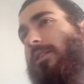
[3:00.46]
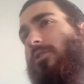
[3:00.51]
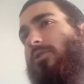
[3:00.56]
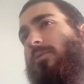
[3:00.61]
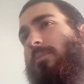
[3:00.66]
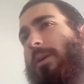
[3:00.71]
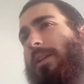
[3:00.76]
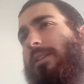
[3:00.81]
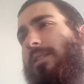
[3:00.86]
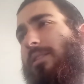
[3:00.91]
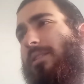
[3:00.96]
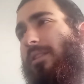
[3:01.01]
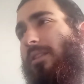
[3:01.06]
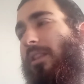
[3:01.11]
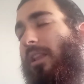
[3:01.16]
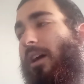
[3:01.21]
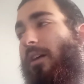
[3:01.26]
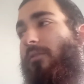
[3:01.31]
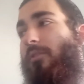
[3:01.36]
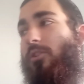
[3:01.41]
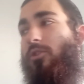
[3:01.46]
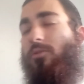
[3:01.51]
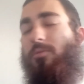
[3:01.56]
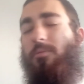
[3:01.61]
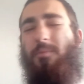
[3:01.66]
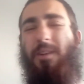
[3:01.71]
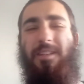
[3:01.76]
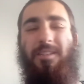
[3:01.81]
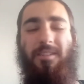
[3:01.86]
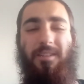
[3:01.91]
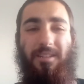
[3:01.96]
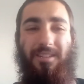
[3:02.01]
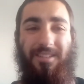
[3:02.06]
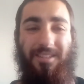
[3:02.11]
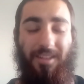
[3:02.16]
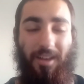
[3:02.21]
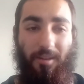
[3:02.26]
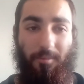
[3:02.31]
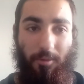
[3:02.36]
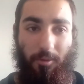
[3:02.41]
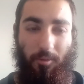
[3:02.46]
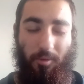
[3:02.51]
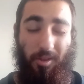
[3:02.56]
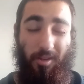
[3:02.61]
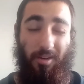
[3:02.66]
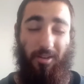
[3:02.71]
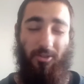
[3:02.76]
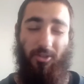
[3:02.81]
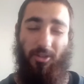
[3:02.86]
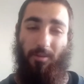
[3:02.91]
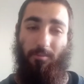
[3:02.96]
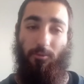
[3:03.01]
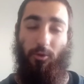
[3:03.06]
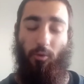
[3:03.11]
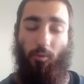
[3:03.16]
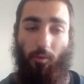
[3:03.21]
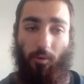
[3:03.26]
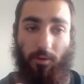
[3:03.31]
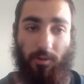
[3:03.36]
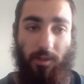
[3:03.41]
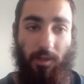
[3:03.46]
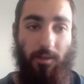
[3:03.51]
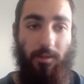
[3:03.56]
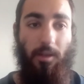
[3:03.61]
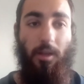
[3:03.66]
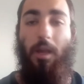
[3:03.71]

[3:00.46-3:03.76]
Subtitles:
a tremendous love, a tremendous excitement within Hashem towards us,